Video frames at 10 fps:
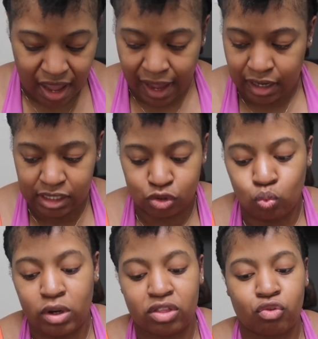At least
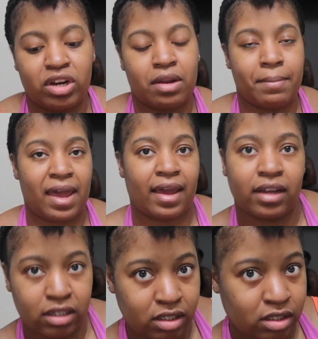1 3 in the
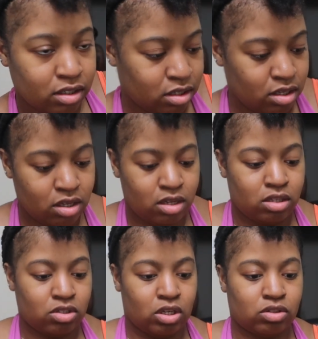back.
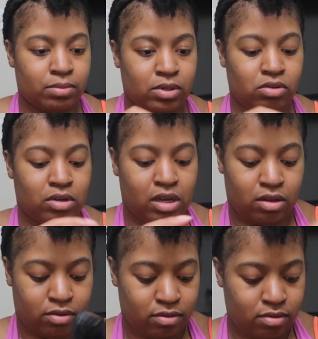So that's what I'm gonna do
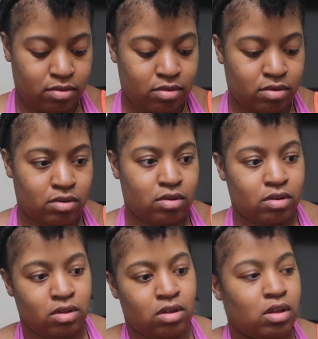now.
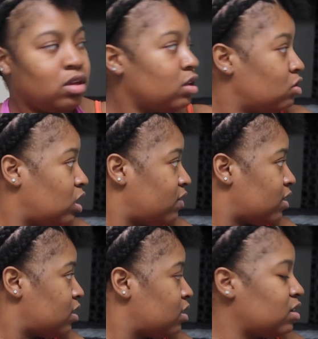You
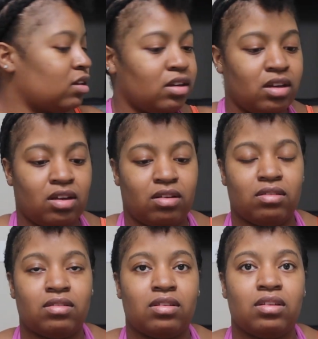leaving? Oh.
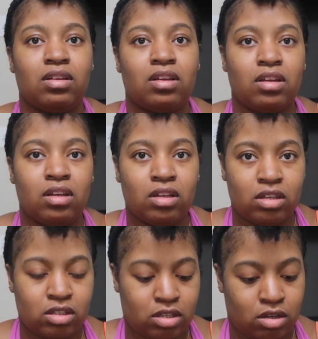
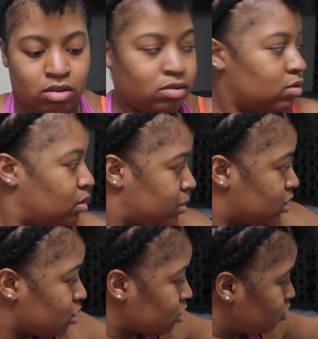So I'm gonna
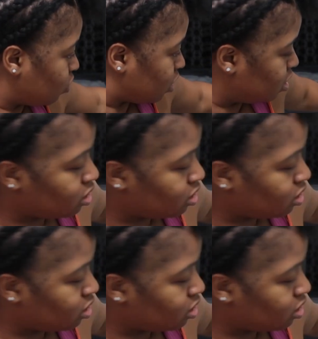shut this door.